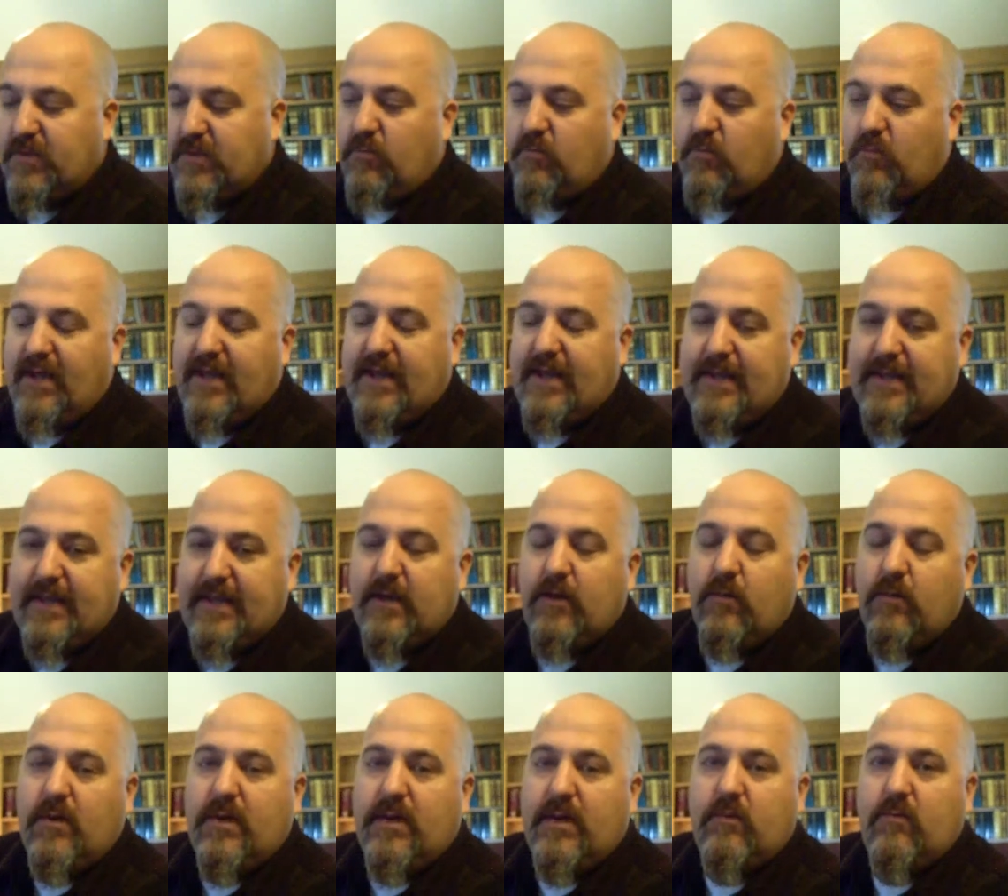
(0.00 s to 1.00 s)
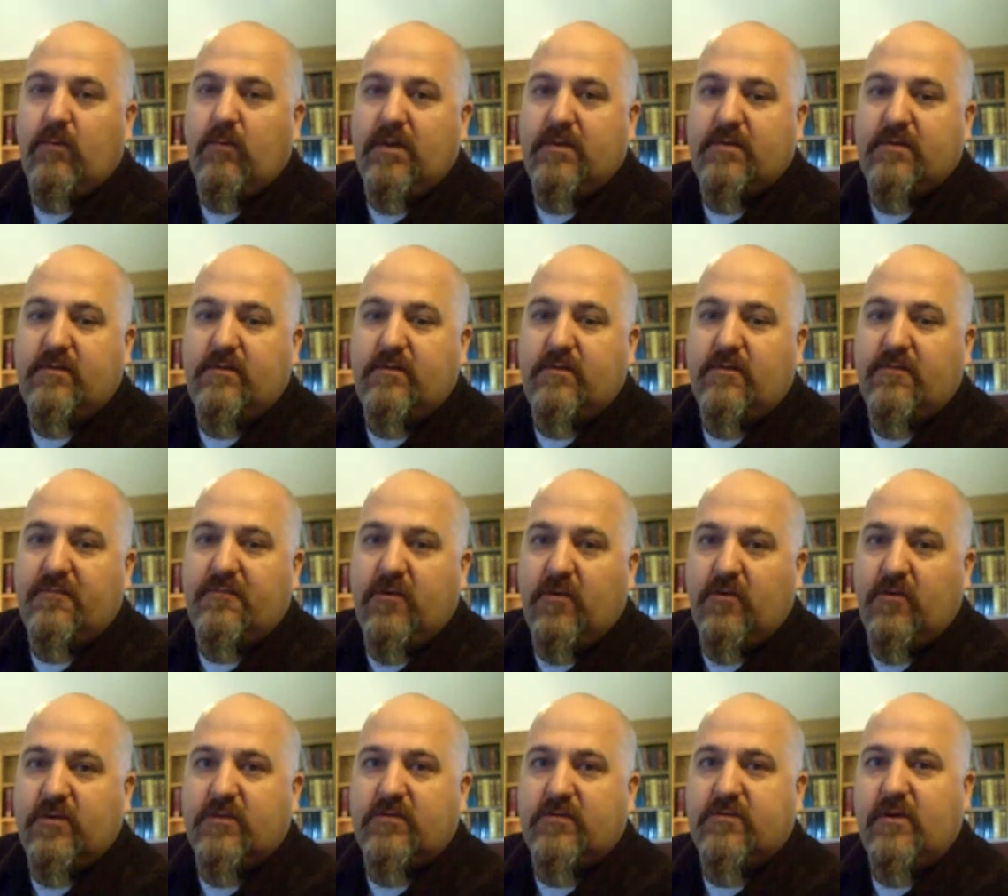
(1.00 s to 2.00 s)
right now, what I want you to
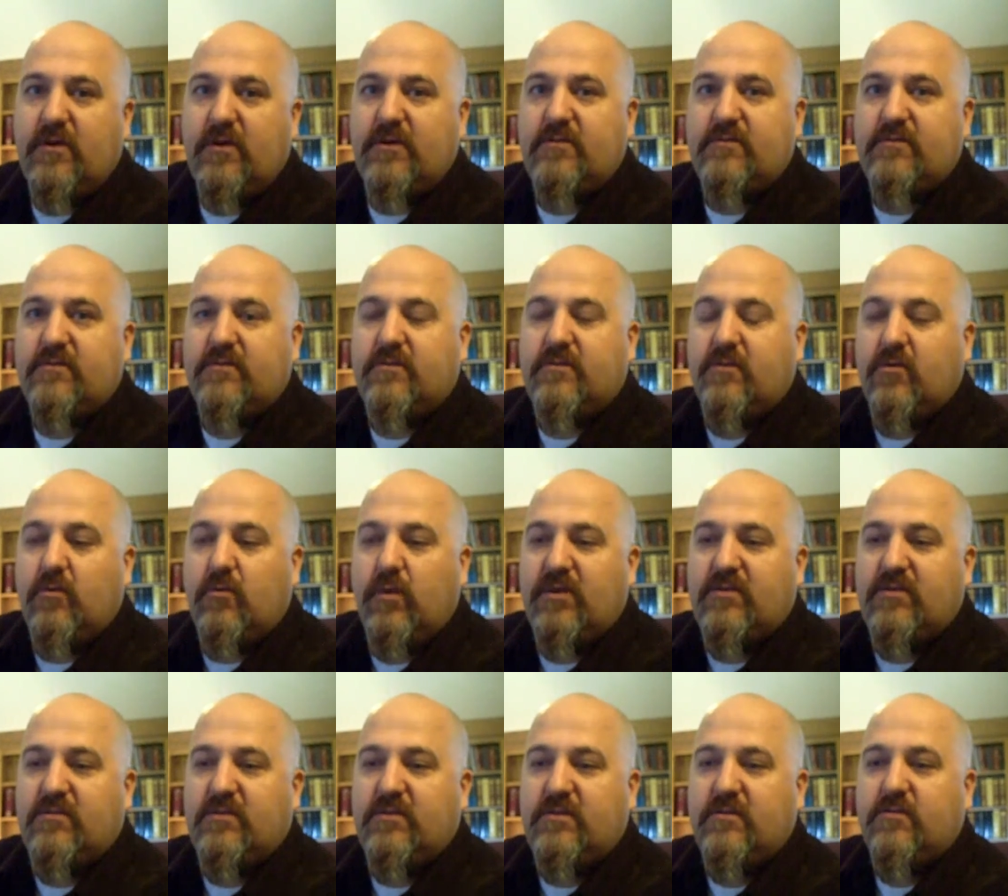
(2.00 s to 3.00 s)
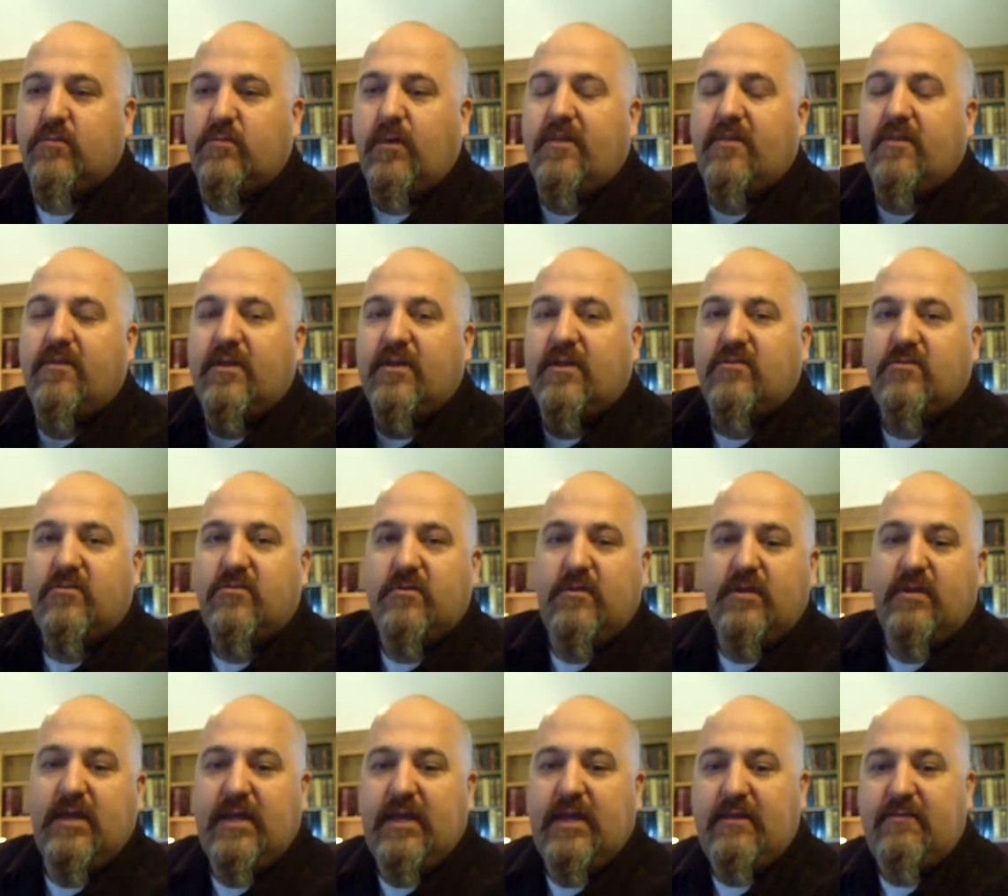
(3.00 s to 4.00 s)
focus on is that the question is whether they
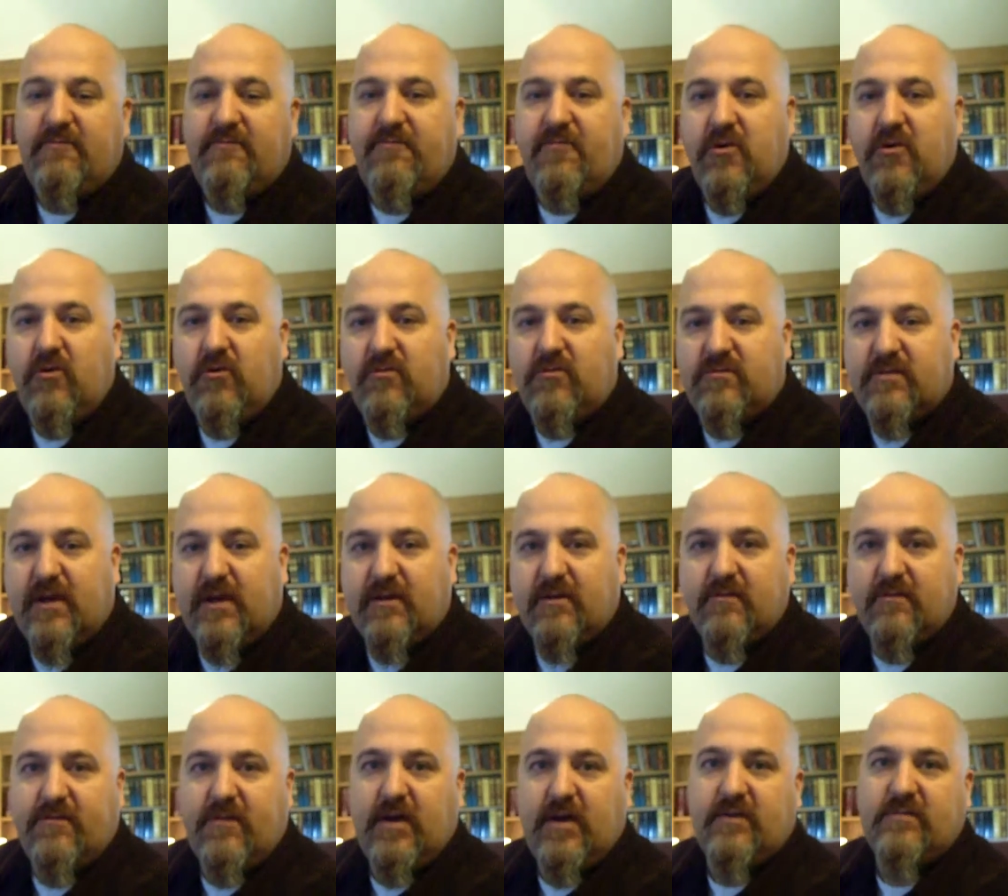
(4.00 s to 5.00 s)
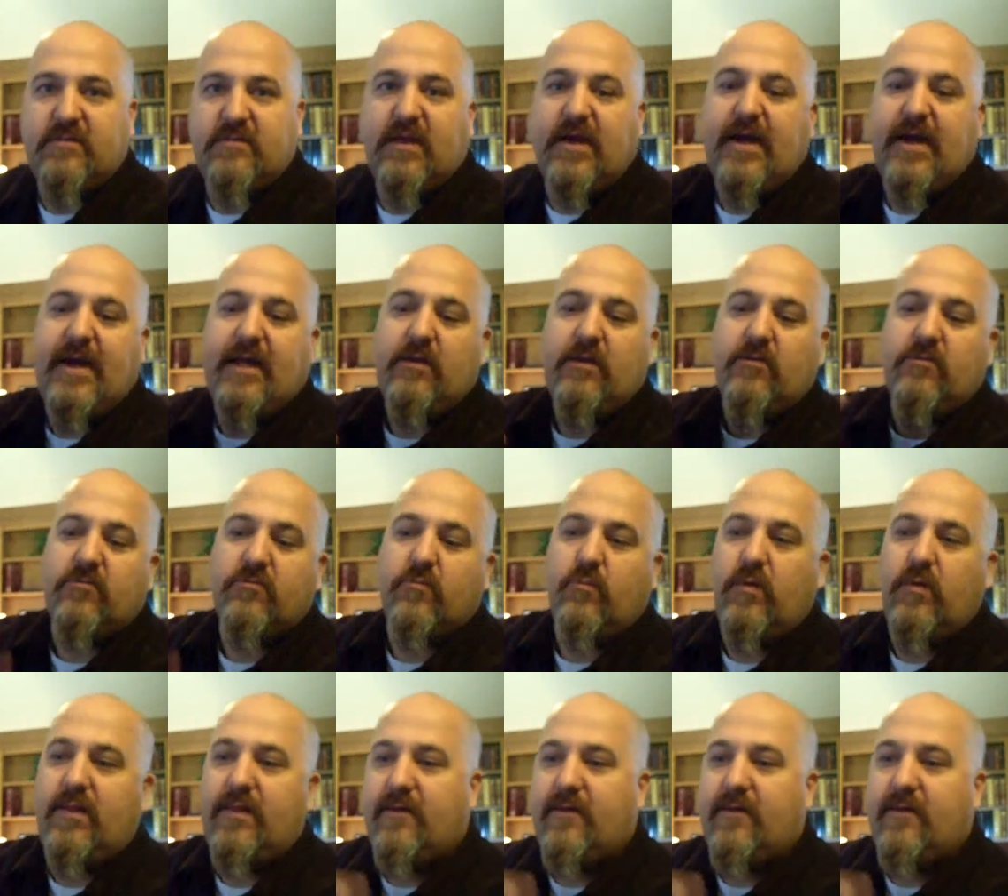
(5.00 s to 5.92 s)
should eat food sacrificed to idols.